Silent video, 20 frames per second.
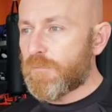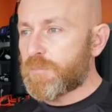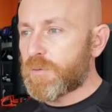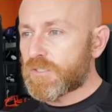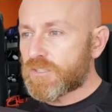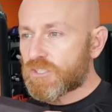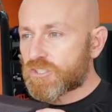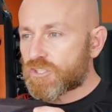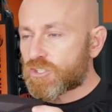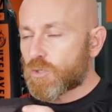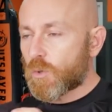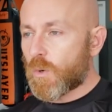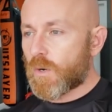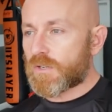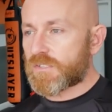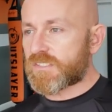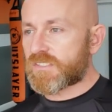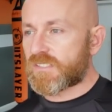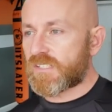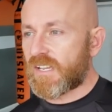I've put the
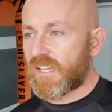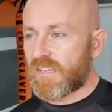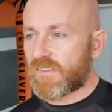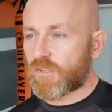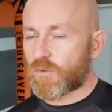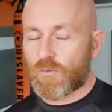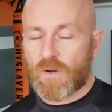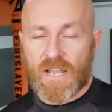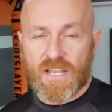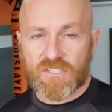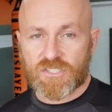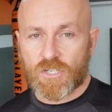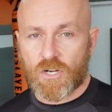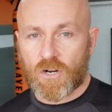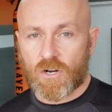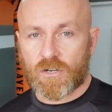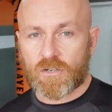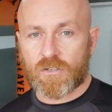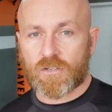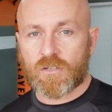shorts and the rash
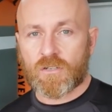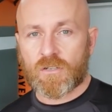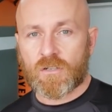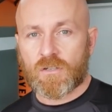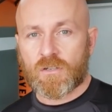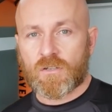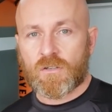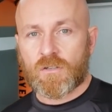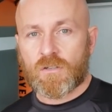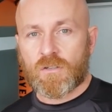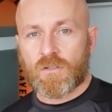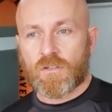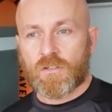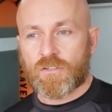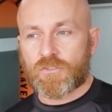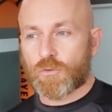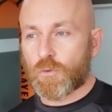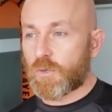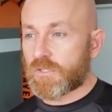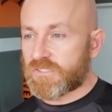guard
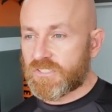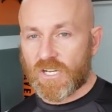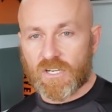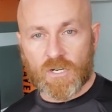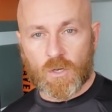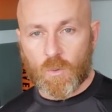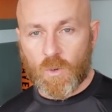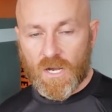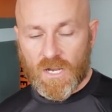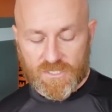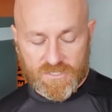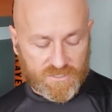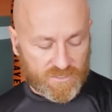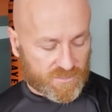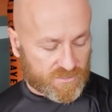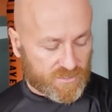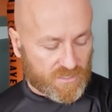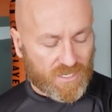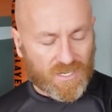through a ton of washes.